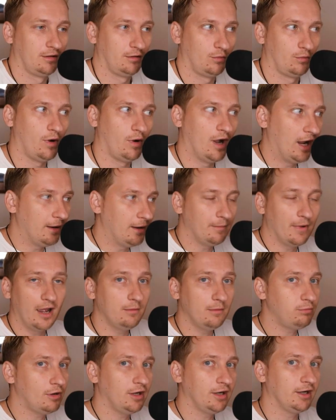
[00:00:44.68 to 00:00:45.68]
Why am I
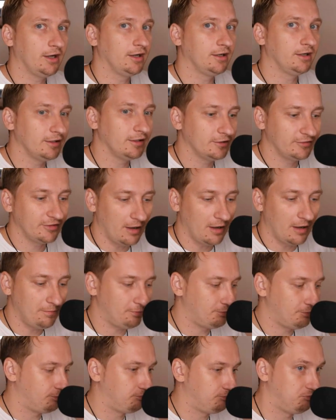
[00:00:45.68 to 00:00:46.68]
bringing this up
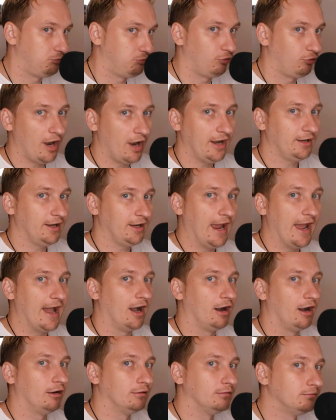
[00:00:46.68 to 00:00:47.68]
right
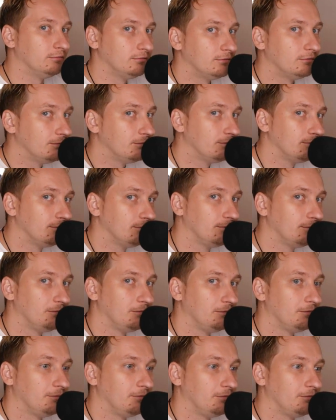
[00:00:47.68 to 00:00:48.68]
now?
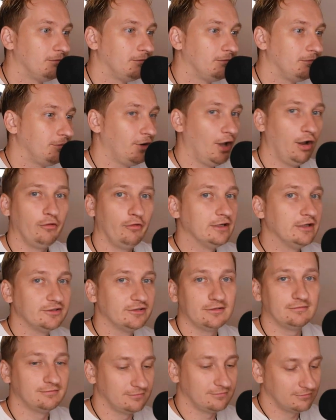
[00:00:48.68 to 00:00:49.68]
No
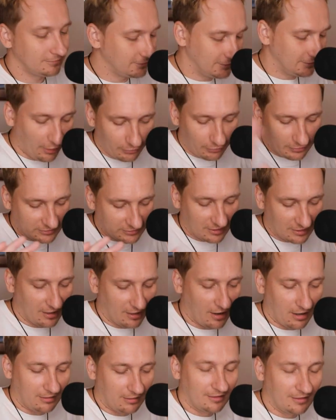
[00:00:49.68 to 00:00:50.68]
reason. No reason at
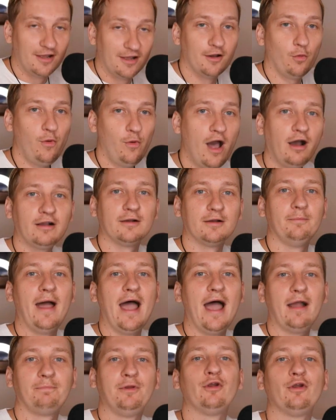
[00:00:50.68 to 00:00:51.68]
all. Welcome
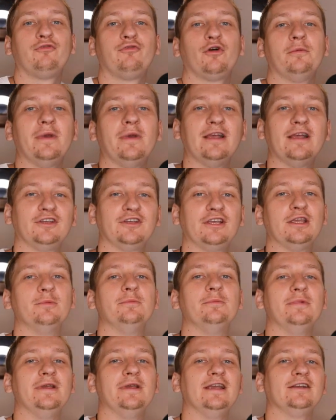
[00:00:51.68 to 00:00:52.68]
back, beautiful and amazing human
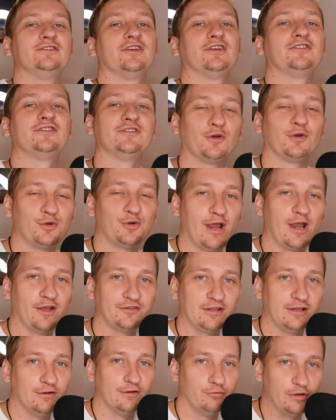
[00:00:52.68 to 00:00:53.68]
beings. This is Luke
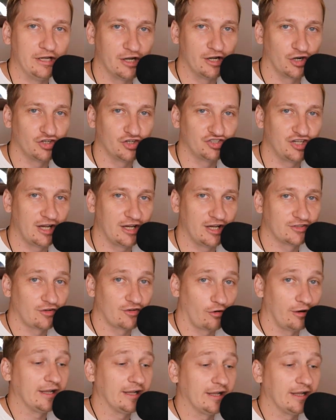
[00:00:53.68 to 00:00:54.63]
Rudowski of We Are Change.org.